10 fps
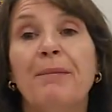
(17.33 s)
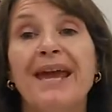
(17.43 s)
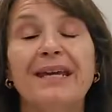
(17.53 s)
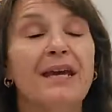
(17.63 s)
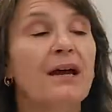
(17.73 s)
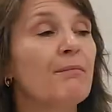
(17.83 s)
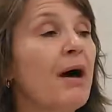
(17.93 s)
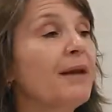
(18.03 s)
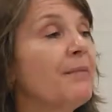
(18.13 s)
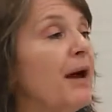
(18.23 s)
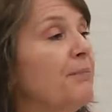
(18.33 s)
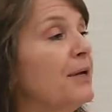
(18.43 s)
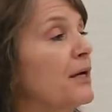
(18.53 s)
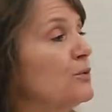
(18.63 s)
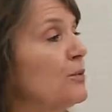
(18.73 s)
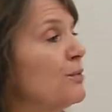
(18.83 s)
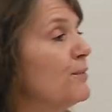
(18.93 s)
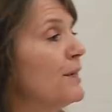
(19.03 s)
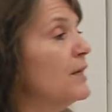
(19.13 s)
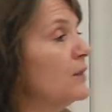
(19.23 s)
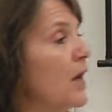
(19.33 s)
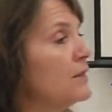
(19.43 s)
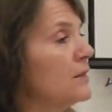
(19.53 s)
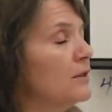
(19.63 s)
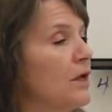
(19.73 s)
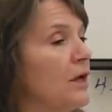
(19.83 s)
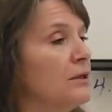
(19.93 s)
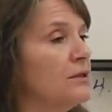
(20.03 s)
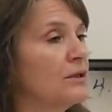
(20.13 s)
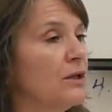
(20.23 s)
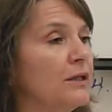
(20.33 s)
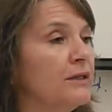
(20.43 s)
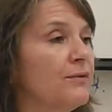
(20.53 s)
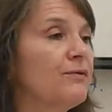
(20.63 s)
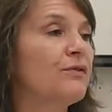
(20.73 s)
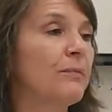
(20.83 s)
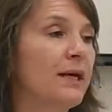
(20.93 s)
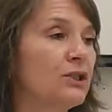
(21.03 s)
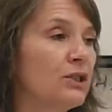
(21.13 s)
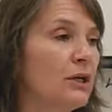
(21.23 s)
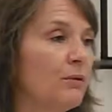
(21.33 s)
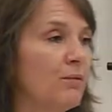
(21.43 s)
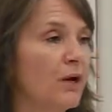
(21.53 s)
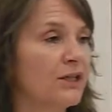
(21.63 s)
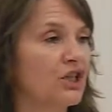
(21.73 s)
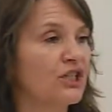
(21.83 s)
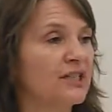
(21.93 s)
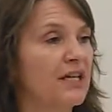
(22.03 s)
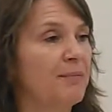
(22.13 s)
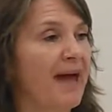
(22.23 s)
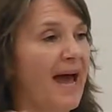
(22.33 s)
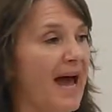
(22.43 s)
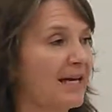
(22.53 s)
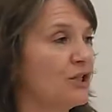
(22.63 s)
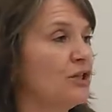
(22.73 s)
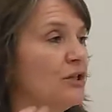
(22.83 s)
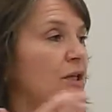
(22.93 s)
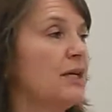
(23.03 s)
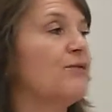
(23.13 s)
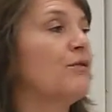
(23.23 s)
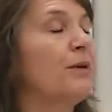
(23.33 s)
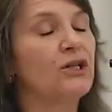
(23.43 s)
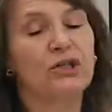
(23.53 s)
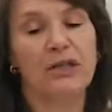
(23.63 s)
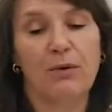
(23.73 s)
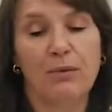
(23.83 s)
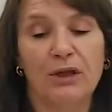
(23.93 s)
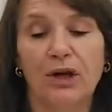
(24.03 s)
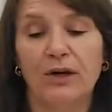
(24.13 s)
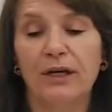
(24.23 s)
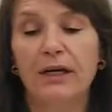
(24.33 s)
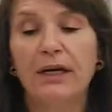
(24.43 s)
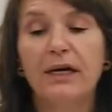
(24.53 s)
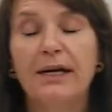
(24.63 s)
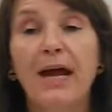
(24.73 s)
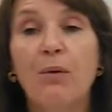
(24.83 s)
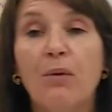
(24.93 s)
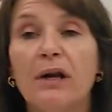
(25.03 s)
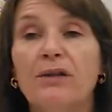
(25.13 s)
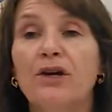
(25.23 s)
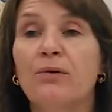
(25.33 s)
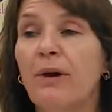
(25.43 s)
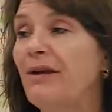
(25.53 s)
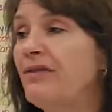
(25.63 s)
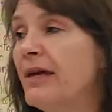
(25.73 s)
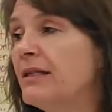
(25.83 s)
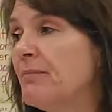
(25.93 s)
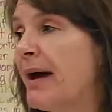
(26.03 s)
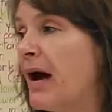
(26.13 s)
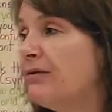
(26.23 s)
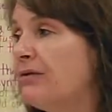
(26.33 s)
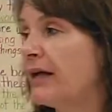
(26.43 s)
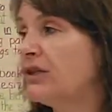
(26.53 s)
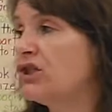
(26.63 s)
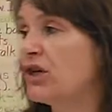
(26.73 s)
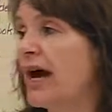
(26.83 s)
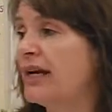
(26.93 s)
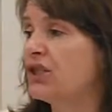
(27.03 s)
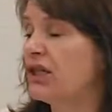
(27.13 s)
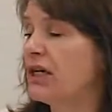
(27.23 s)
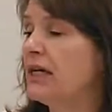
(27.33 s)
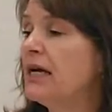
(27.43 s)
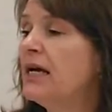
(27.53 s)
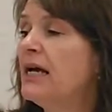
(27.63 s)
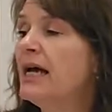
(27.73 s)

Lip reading: making a mind map because we were reading lots and lots and lots of information, and we wanted to just keep adding to the information that we learned. Now, one of the great things about that strategy